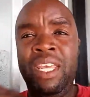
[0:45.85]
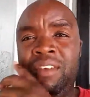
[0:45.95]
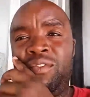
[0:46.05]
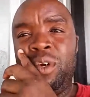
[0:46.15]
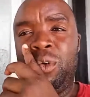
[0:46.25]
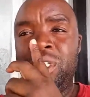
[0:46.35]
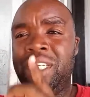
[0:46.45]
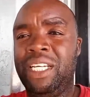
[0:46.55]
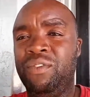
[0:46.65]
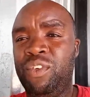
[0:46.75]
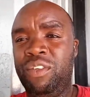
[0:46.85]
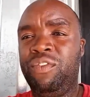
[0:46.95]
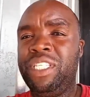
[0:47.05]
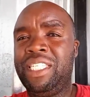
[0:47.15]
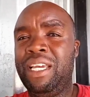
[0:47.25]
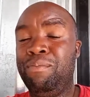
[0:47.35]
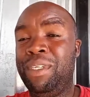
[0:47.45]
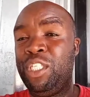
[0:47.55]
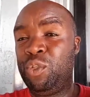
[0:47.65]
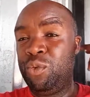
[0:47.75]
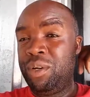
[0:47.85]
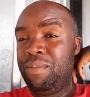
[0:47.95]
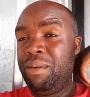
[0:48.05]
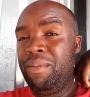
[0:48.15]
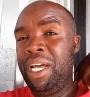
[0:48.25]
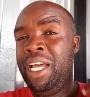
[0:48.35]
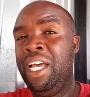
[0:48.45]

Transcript: If you're watching us for the first time, please do remember